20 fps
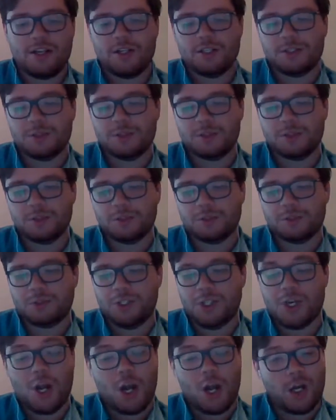who
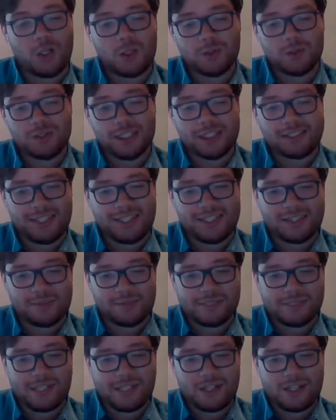know that they
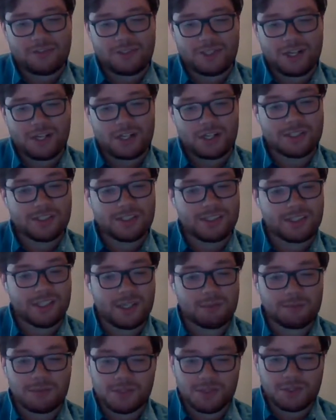themselves are
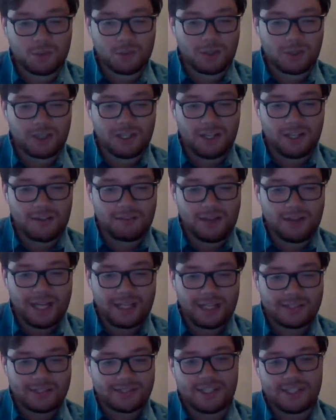some sort of
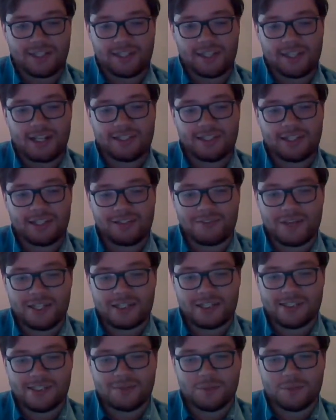ace. They identify
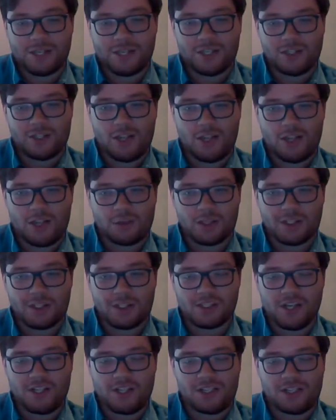somewhere along what's
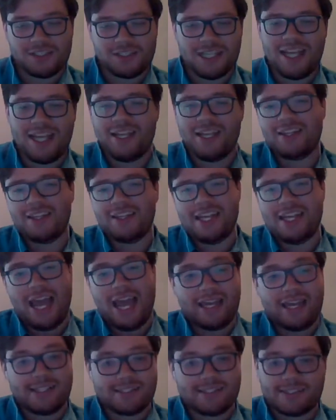called the
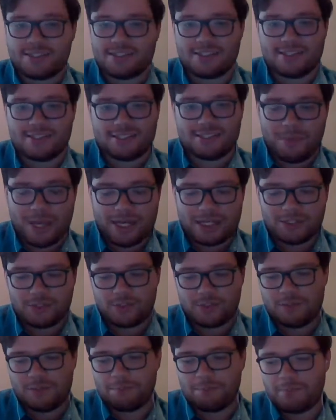ace
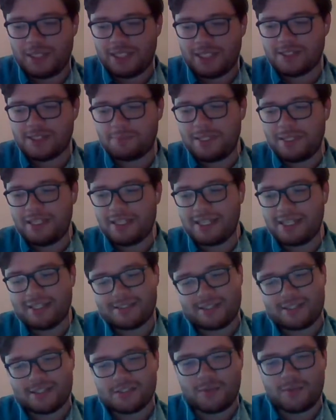spectrum, because being
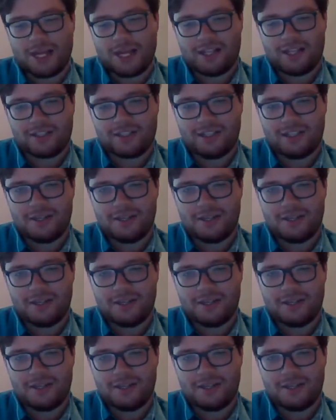asexual